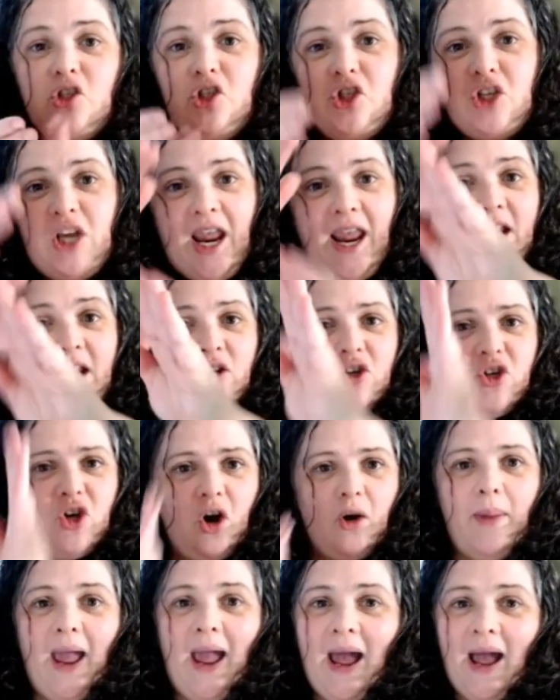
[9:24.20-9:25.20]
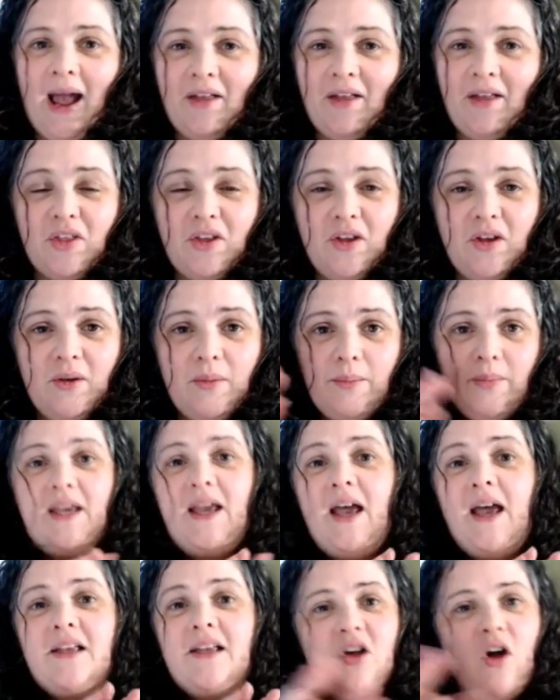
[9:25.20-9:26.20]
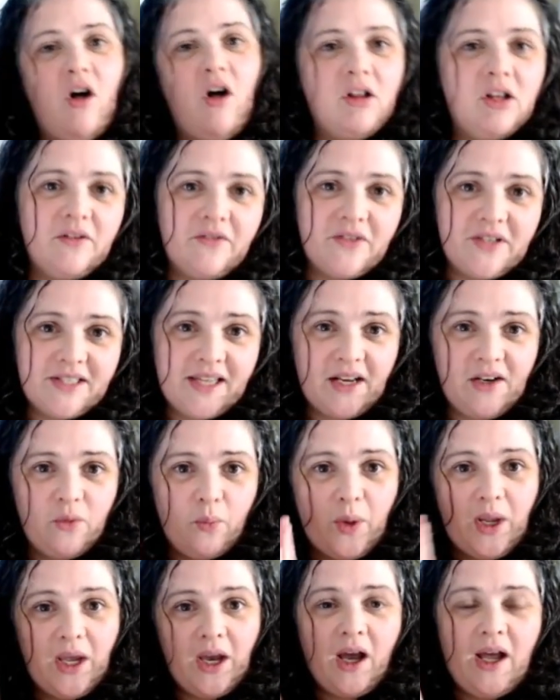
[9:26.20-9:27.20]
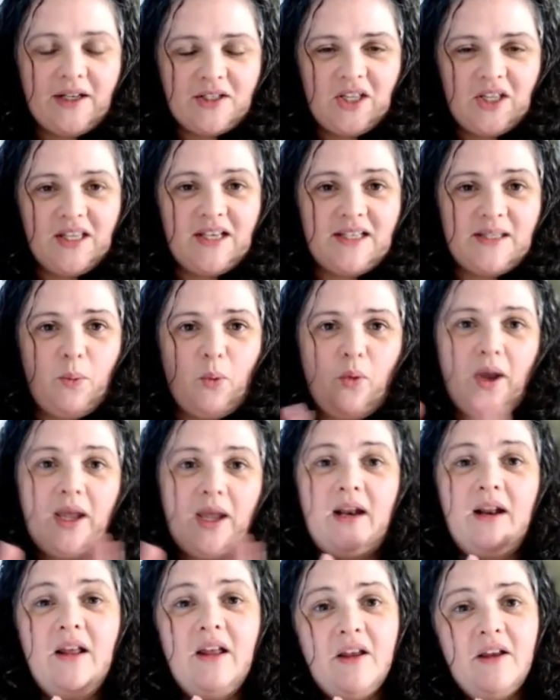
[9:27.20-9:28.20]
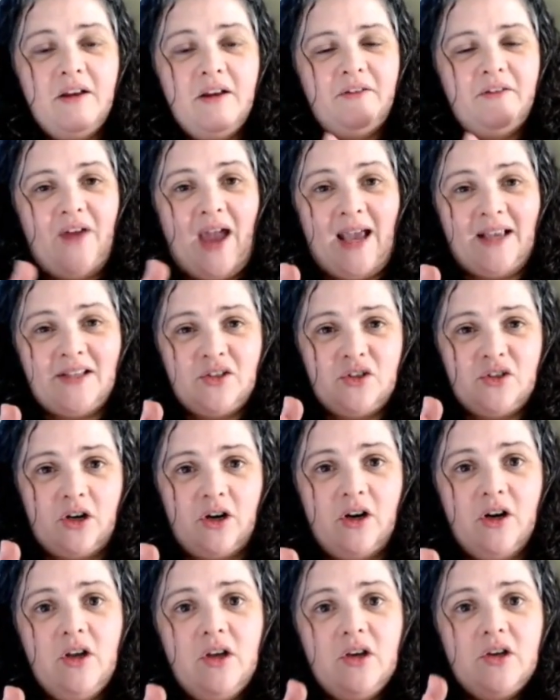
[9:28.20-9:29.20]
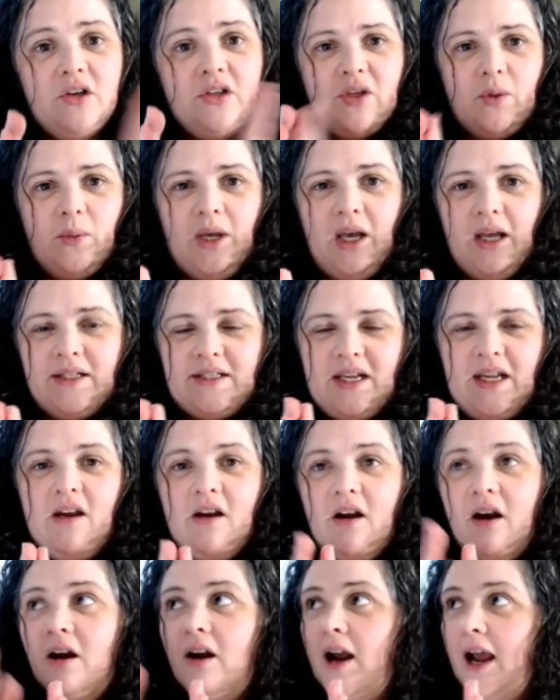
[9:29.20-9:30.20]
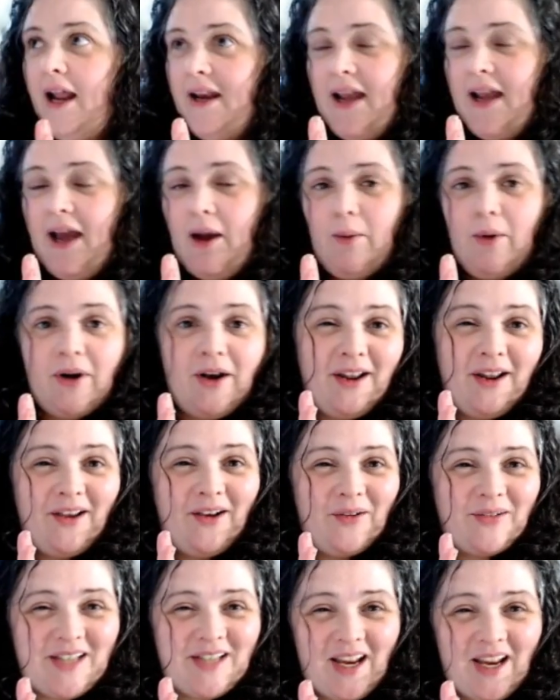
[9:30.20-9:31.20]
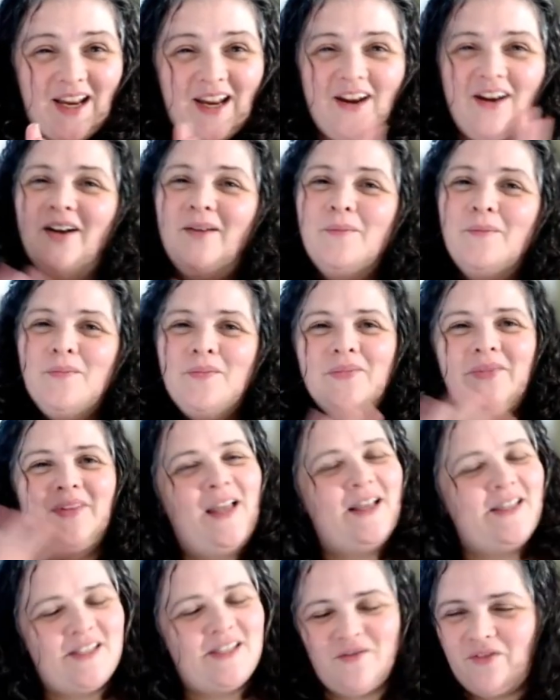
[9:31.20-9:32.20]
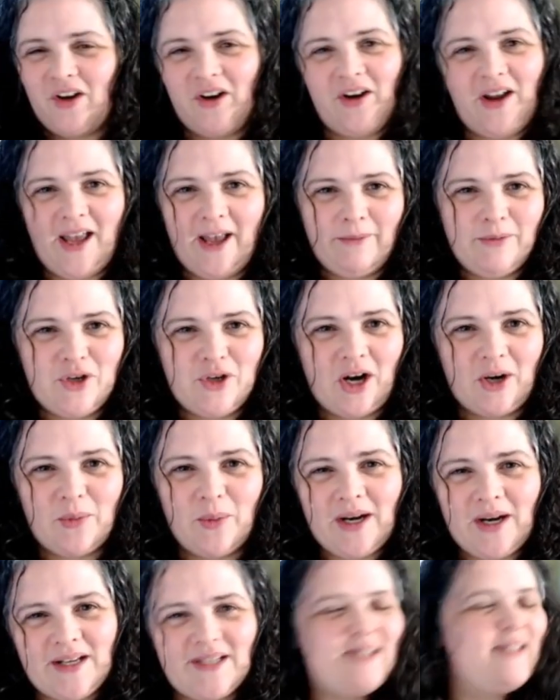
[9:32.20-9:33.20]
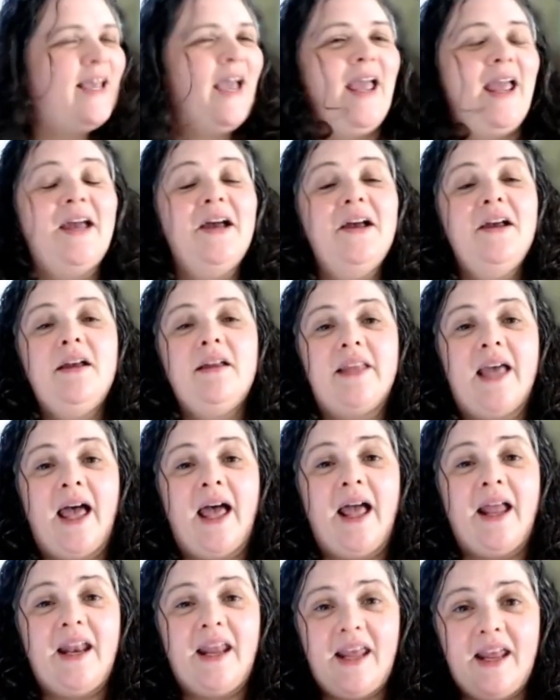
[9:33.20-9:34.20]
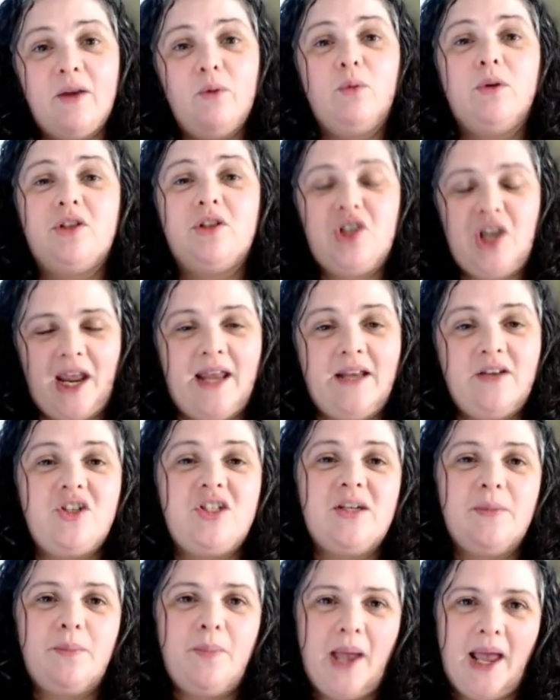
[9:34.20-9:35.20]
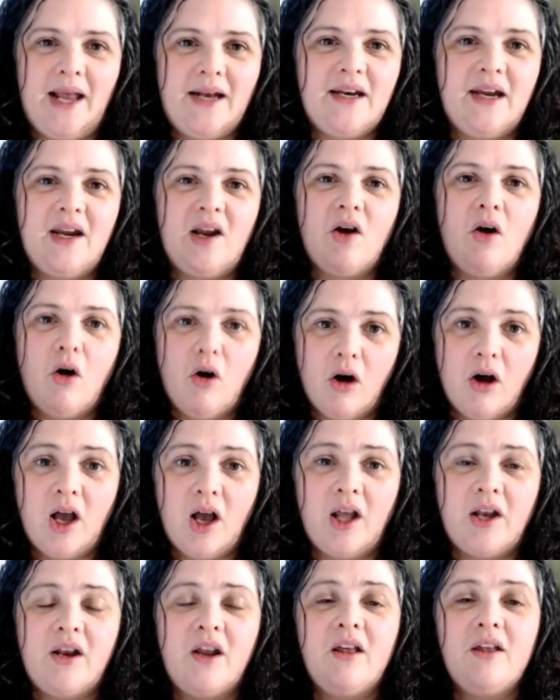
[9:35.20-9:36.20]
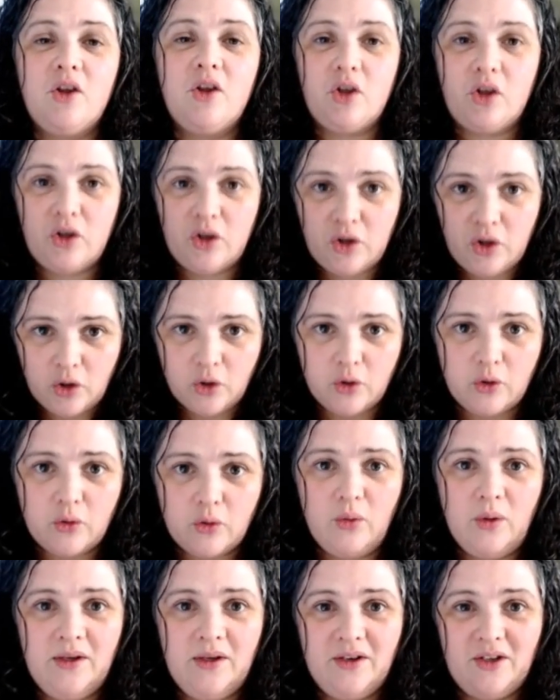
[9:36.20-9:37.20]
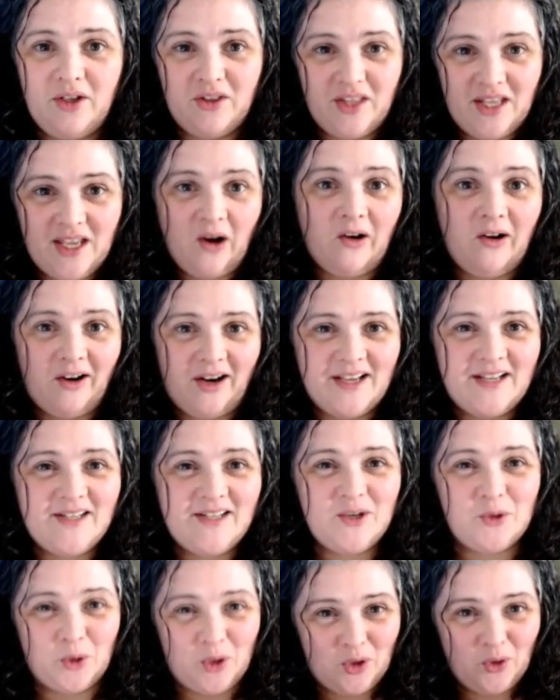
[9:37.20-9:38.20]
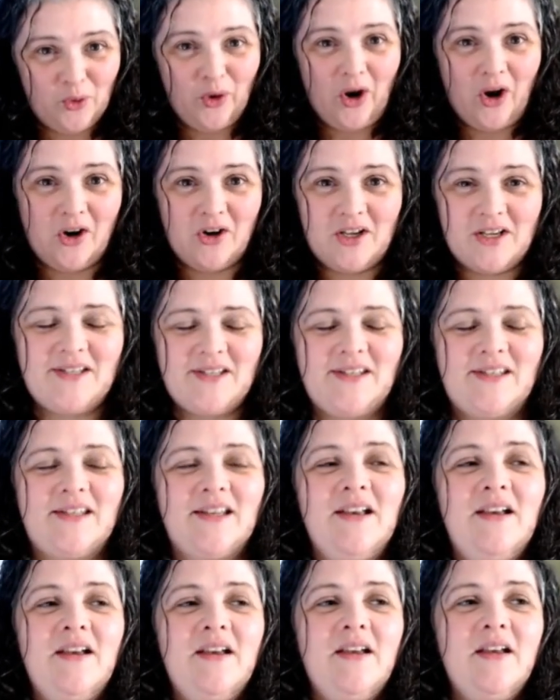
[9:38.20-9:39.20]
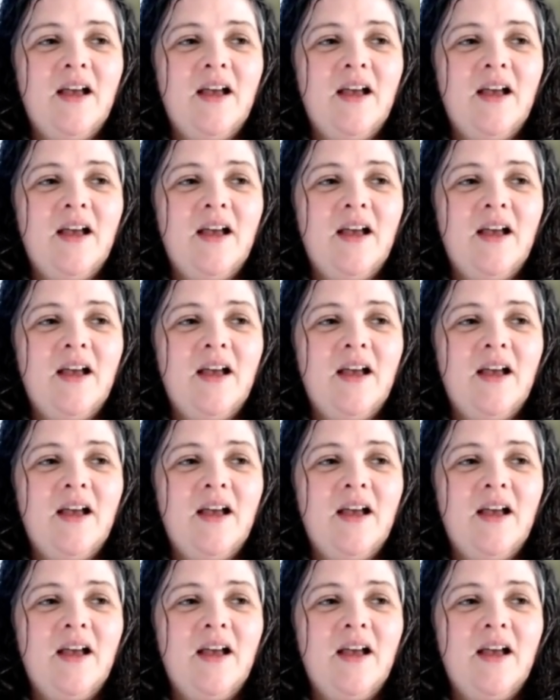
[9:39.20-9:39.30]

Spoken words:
change our path because all of a sudden we got to this point faster. So we got to here and now we're going to go to here. That's a very abstract way to say that it will change depending on you, the artist, or your artist's